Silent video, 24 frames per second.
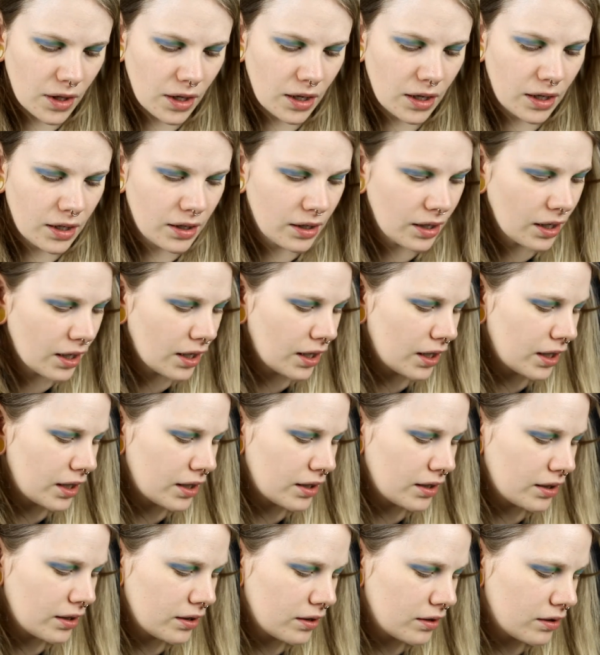And
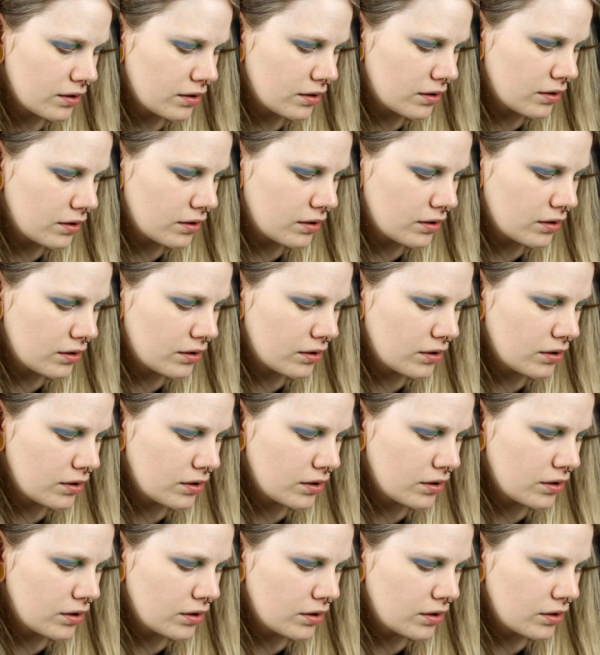I
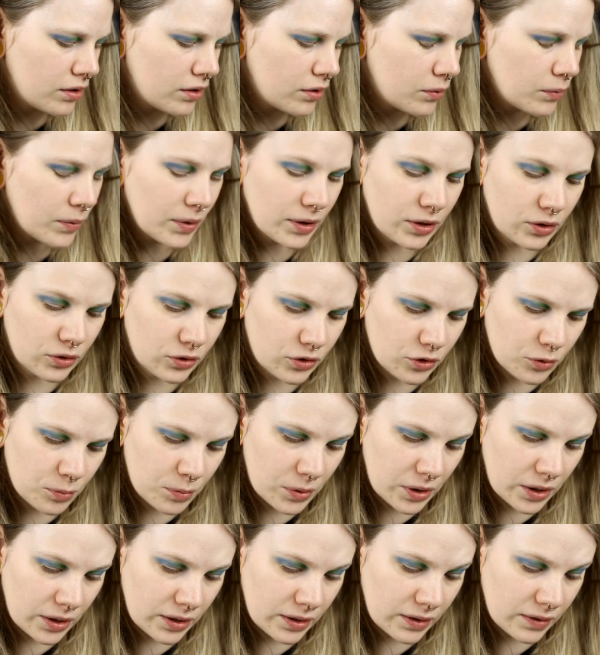will not
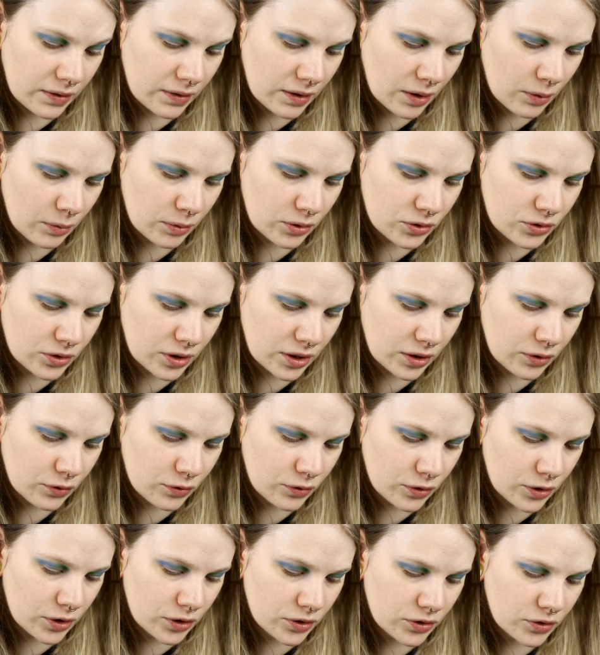spray this, I will try it
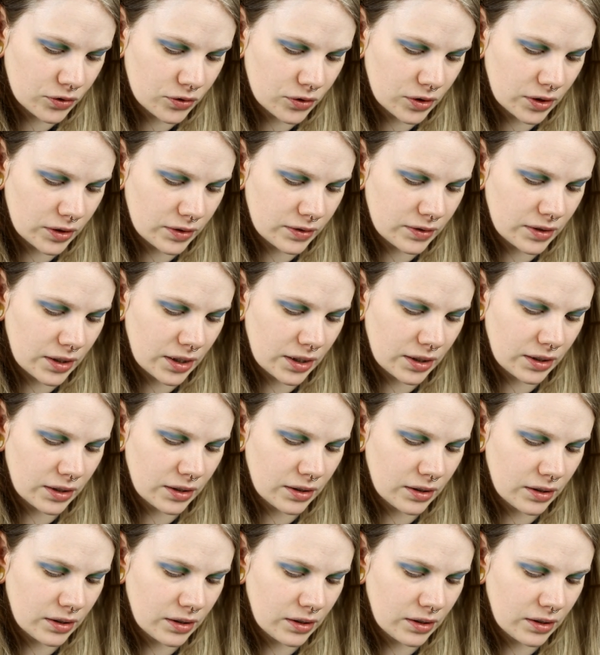first. So I take